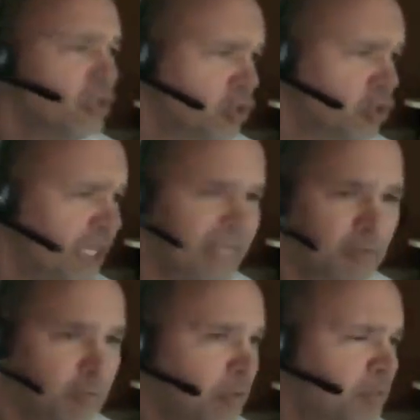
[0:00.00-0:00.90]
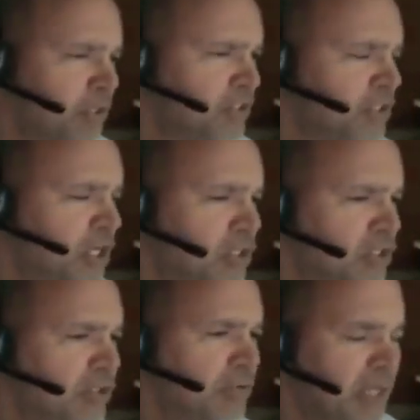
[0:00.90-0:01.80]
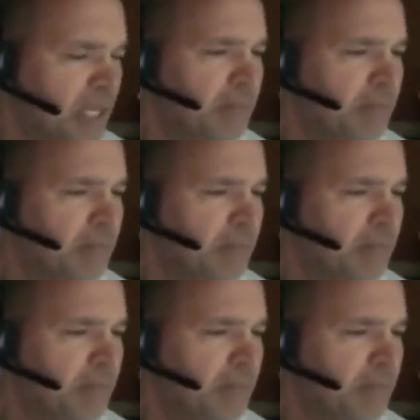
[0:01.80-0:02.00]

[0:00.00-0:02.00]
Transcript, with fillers: should I give a real presentation and,